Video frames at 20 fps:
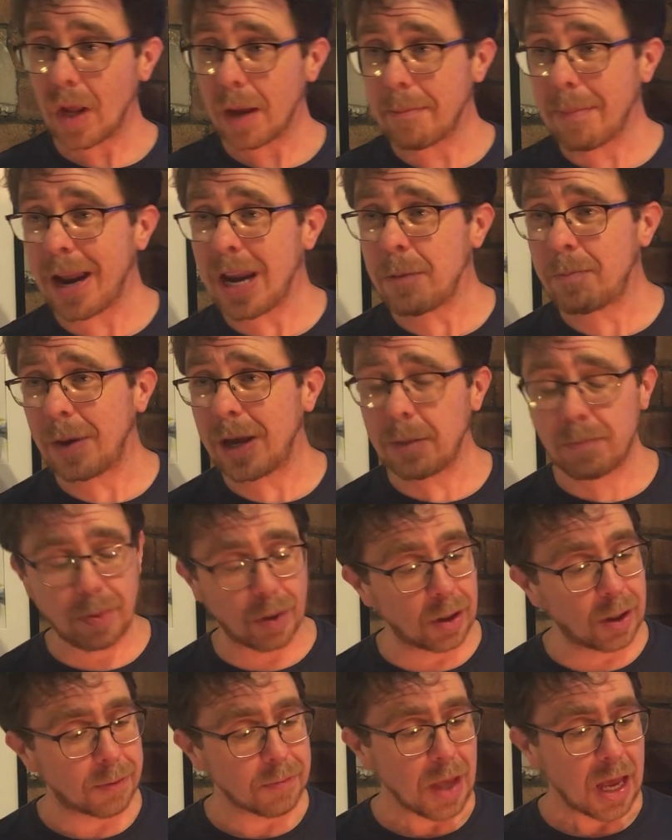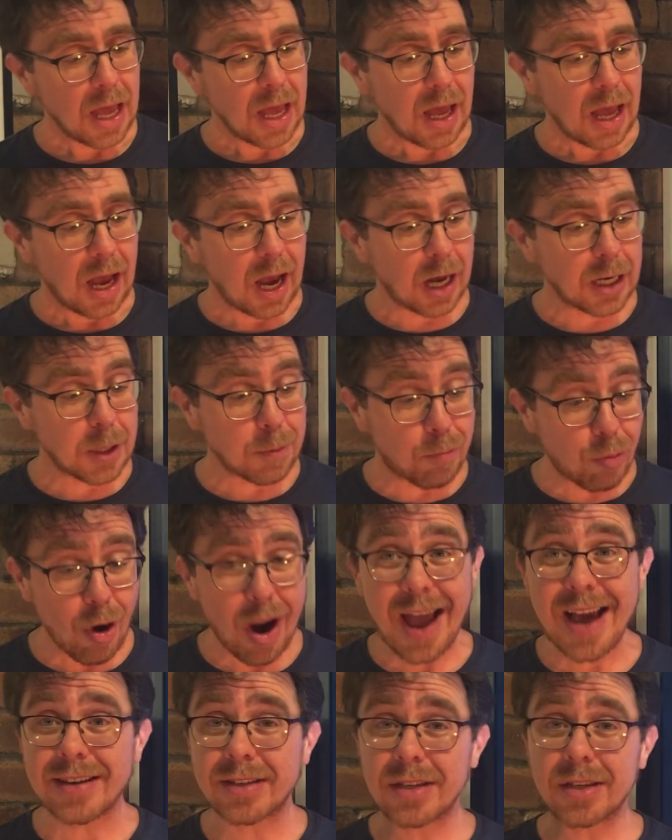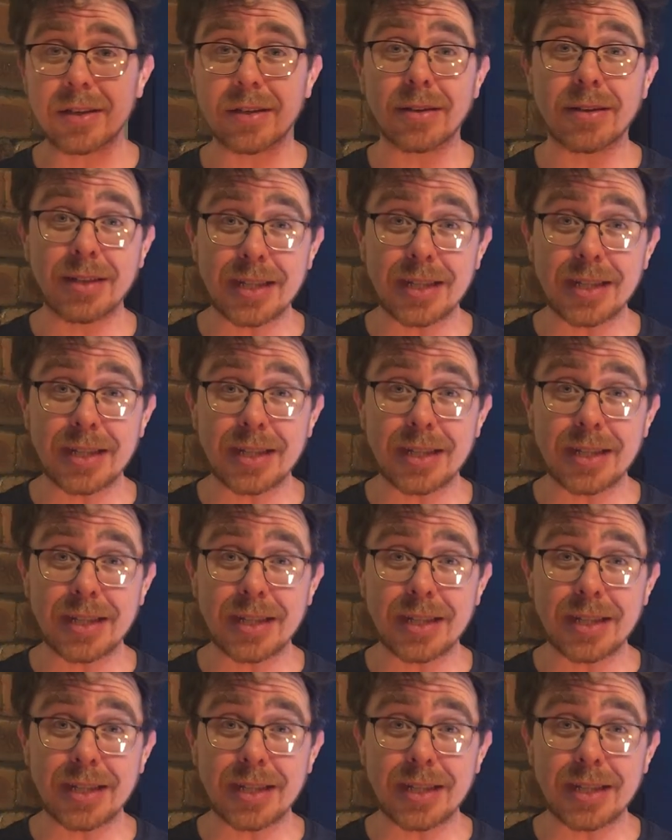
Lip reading: Many people are depressed,